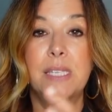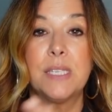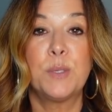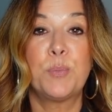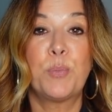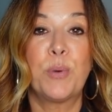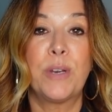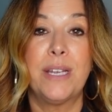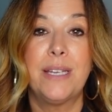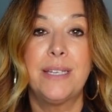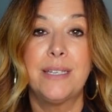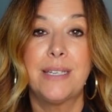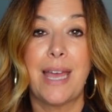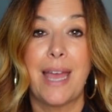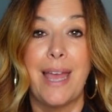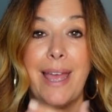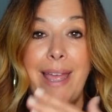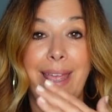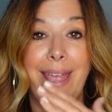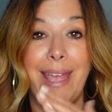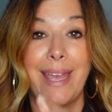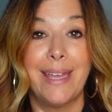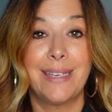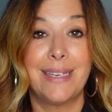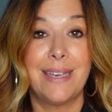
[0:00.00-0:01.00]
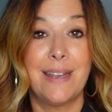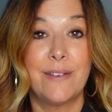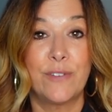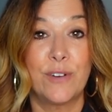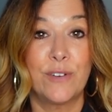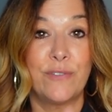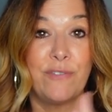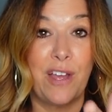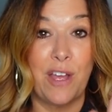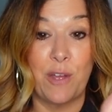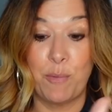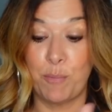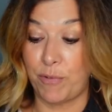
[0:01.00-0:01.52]
is a brand I had never
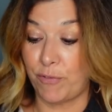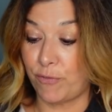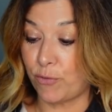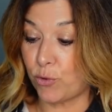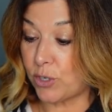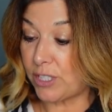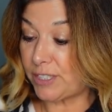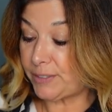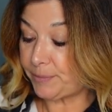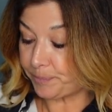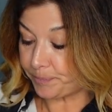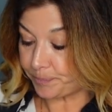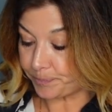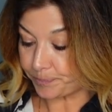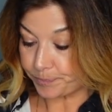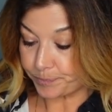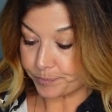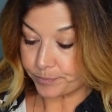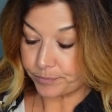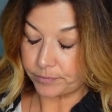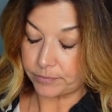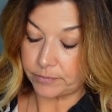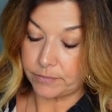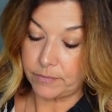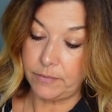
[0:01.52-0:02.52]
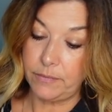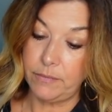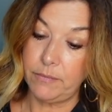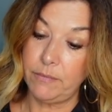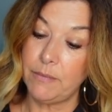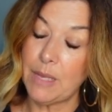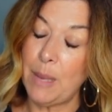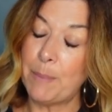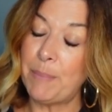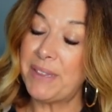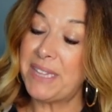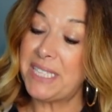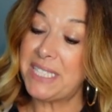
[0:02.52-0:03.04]
found before,
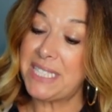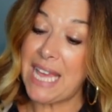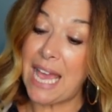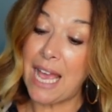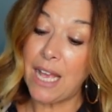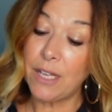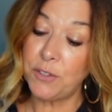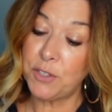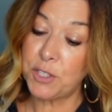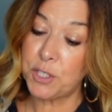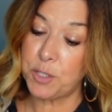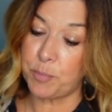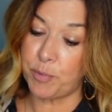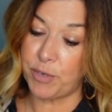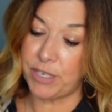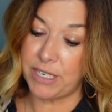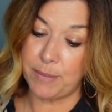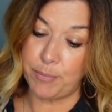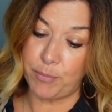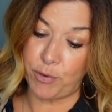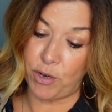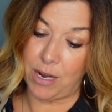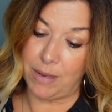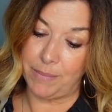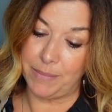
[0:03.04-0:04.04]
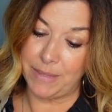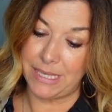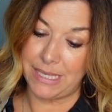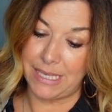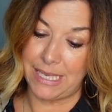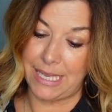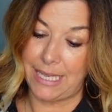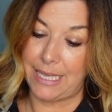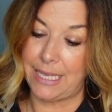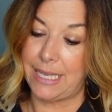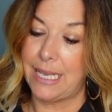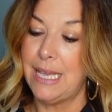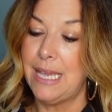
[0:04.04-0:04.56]
but the tag looked pretty
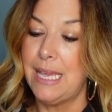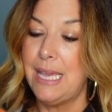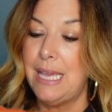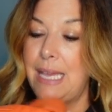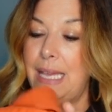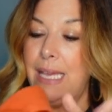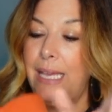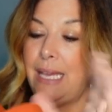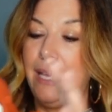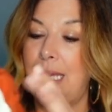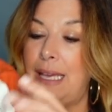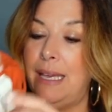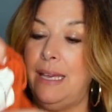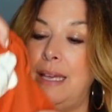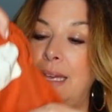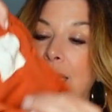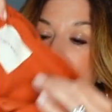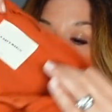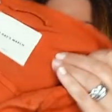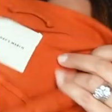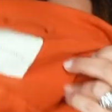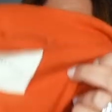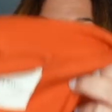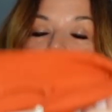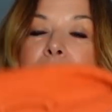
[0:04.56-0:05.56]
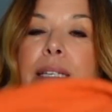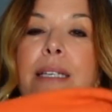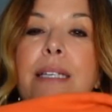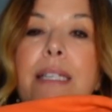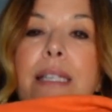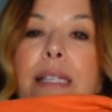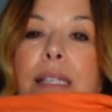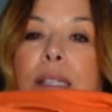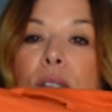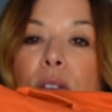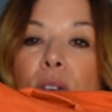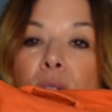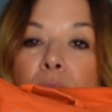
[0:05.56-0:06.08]
promising, and it
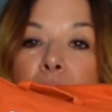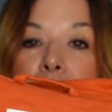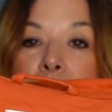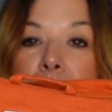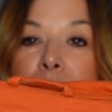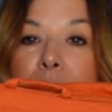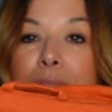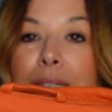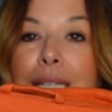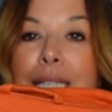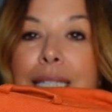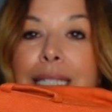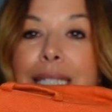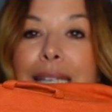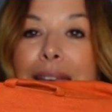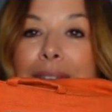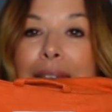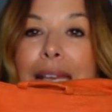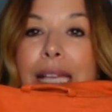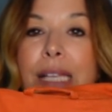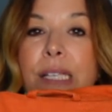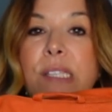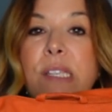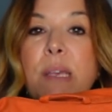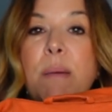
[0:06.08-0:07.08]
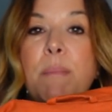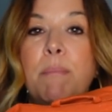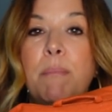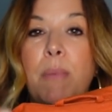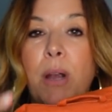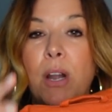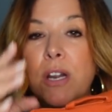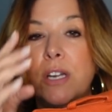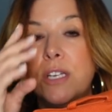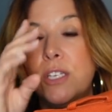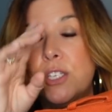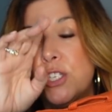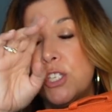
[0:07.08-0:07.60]
is called A Day's
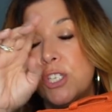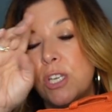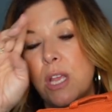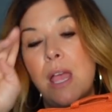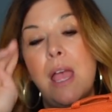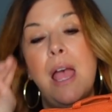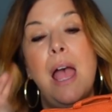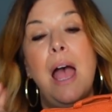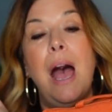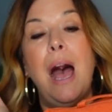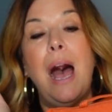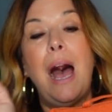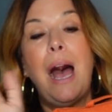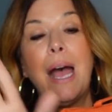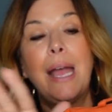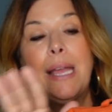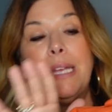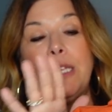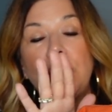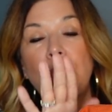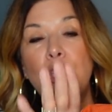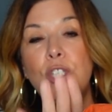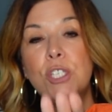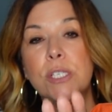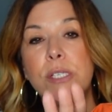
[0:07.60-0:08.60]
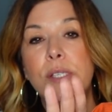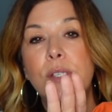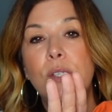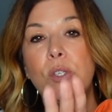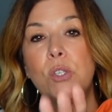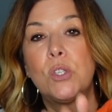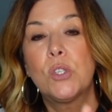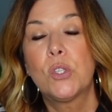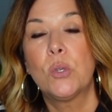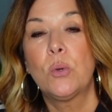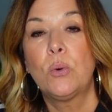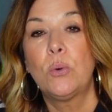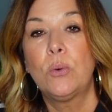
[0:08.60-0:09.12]
March. I just
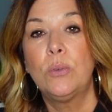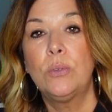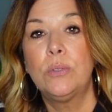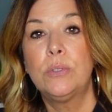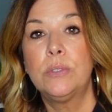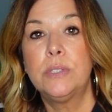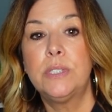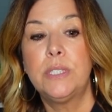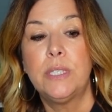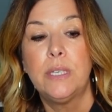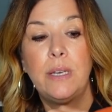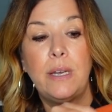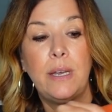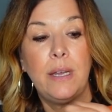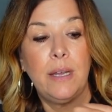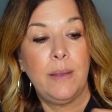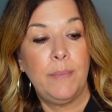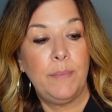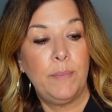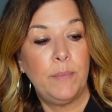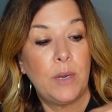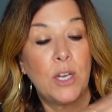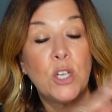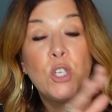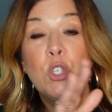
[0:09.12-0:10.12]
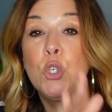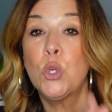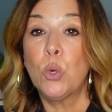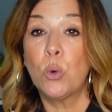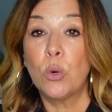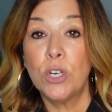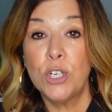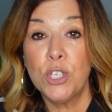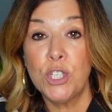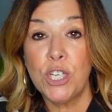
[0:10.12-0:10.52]
sold um, a chore